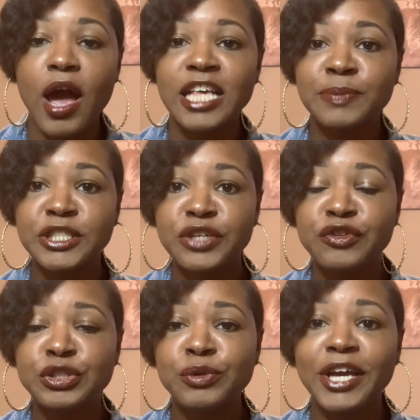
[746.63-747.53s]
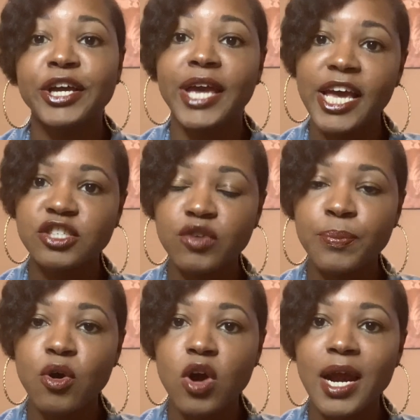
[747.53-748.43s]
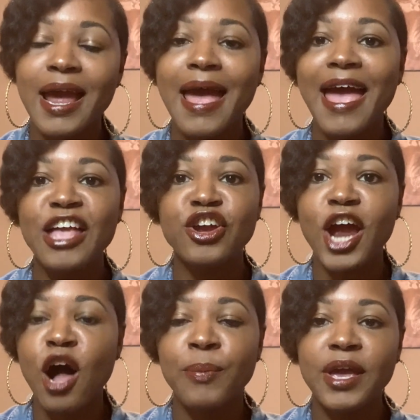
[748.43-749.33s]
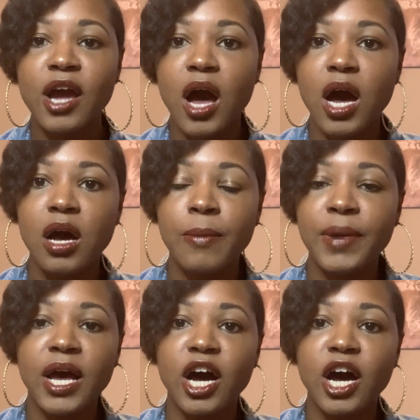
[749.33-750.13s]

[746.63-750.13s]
especially if you do like a case report and you're helping um,